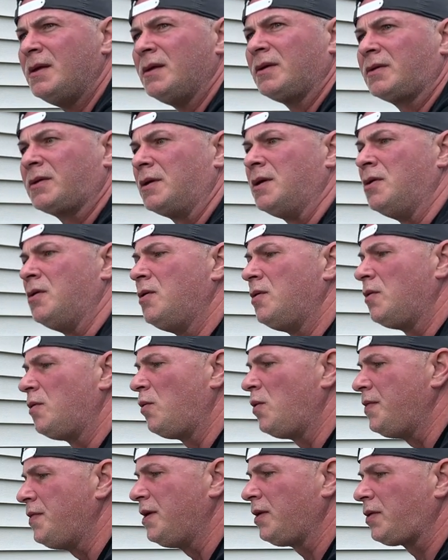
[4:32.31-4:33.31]
So
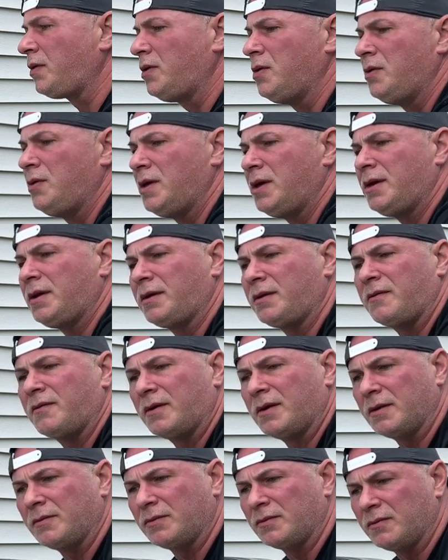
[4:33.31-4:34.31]
when this unit
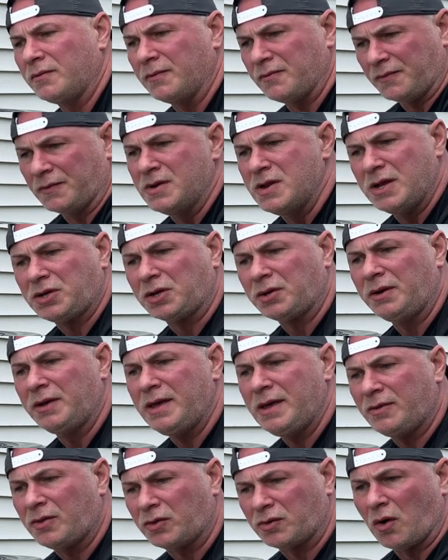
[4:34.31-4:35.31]

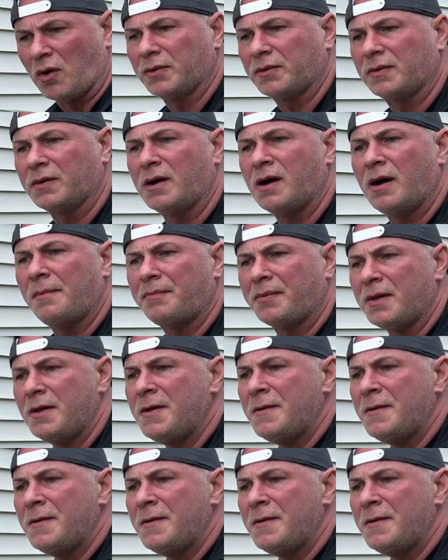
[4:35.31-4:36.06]
initially starts up,